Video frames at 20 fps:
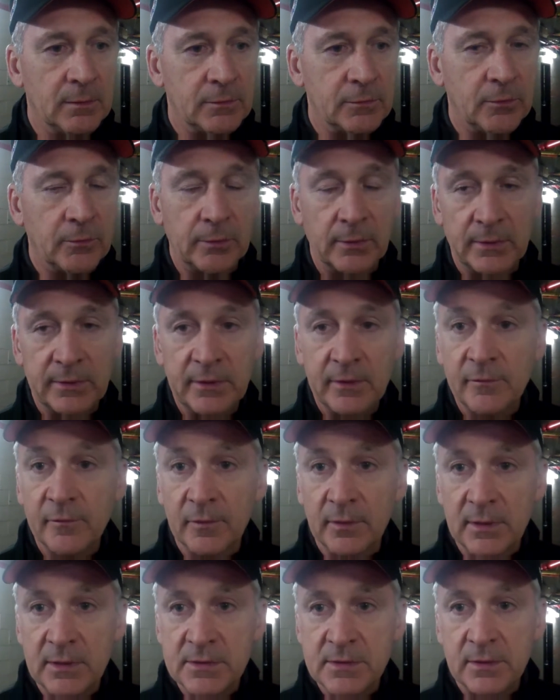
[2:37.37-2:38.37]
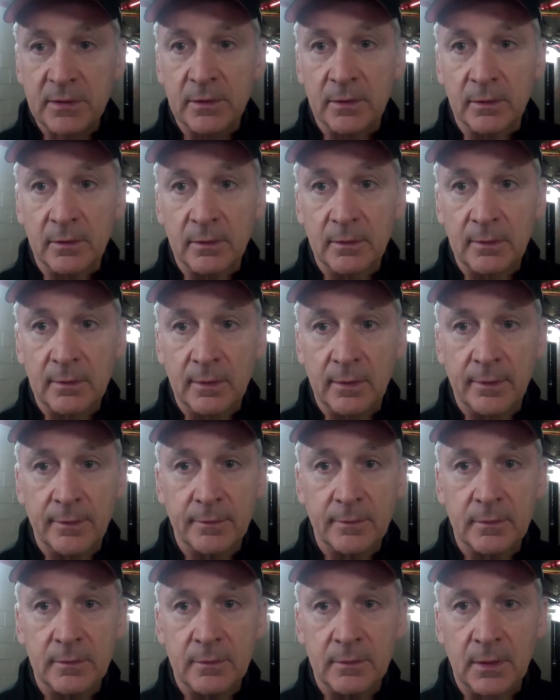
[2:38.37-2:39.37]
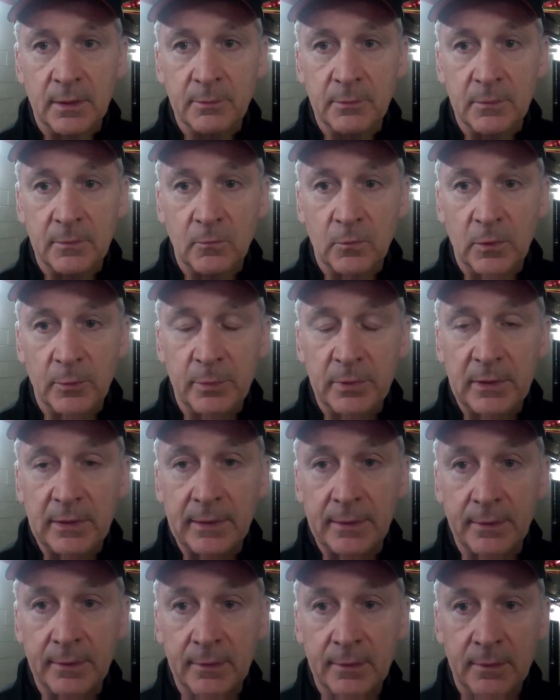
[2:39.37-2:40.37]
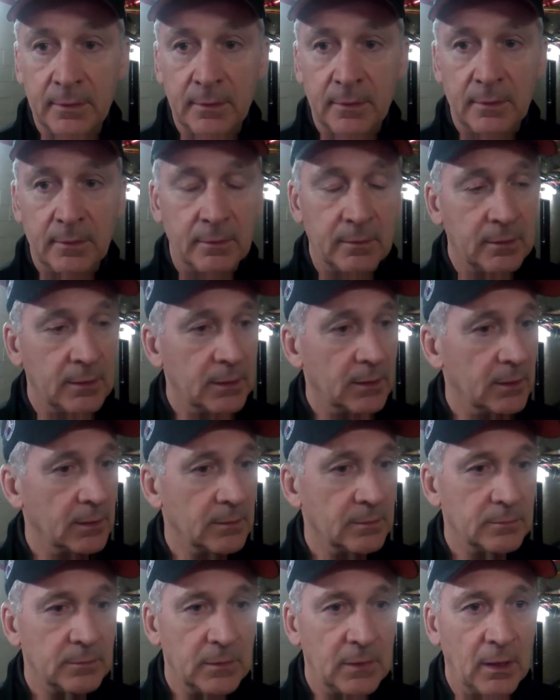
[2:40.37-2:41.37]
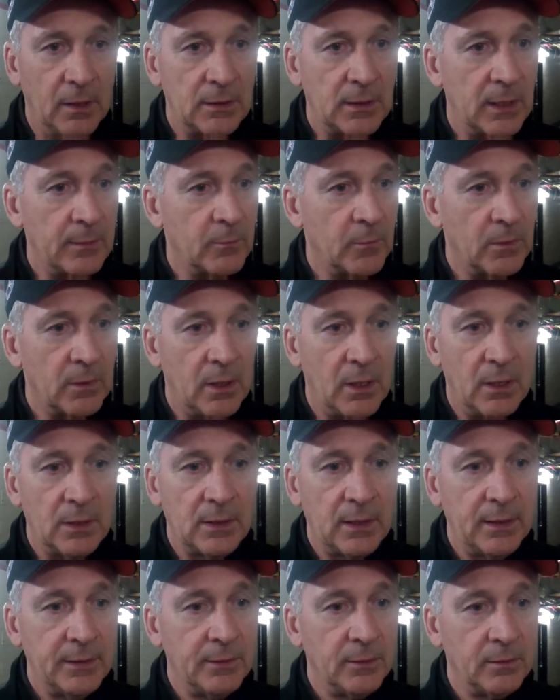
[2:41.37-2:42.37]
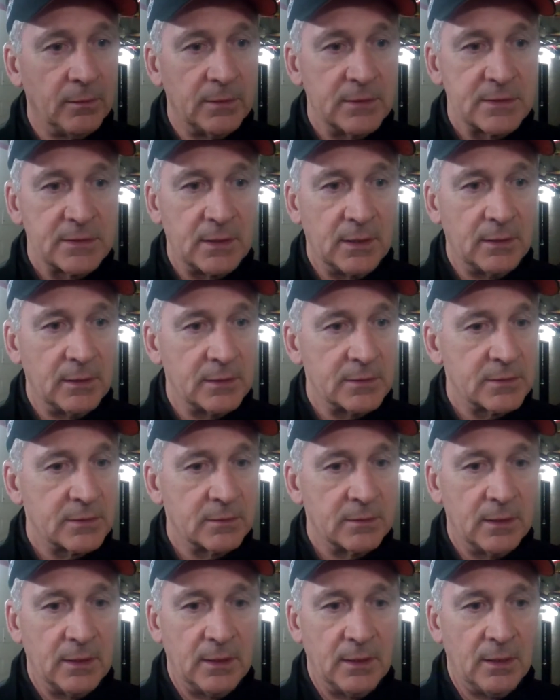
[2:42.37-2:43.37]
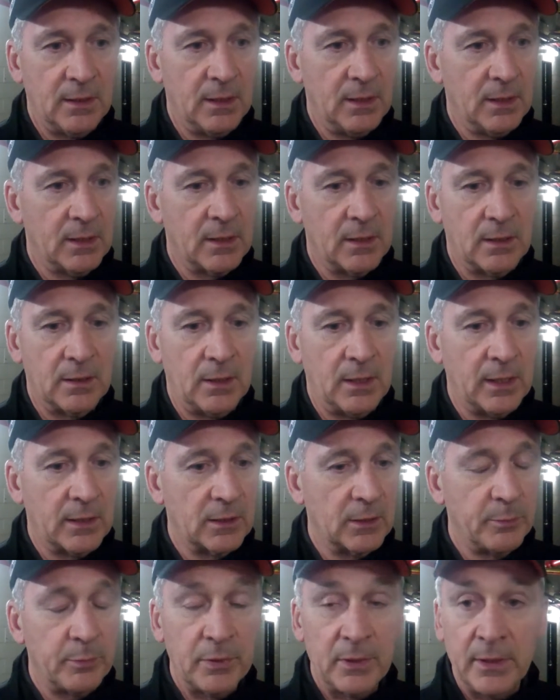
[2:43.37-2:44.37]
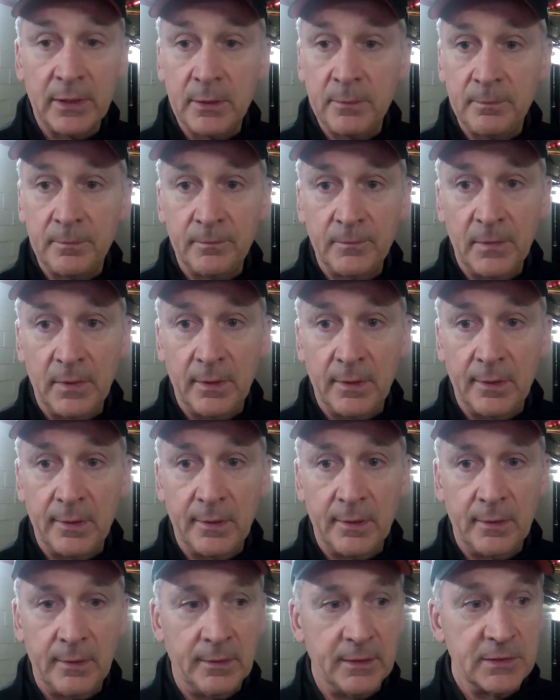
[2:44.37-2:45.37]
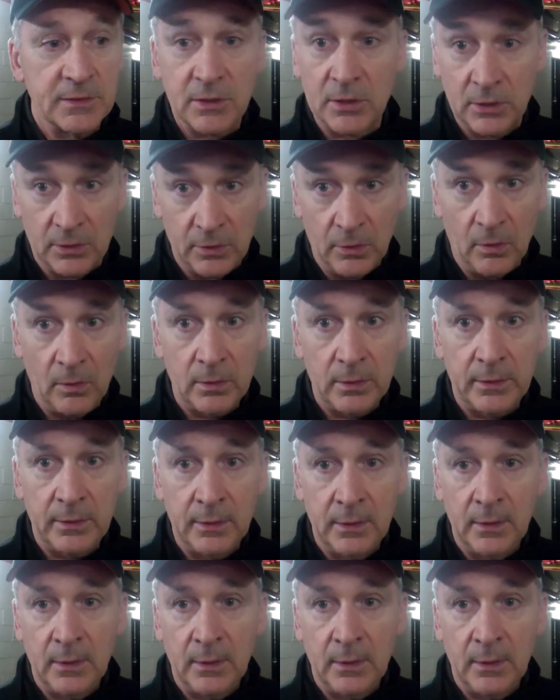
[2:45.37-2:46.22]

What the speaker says: totally different. He's here, and we'll play. All I know is that I'm gonna play him. He's a good goalie.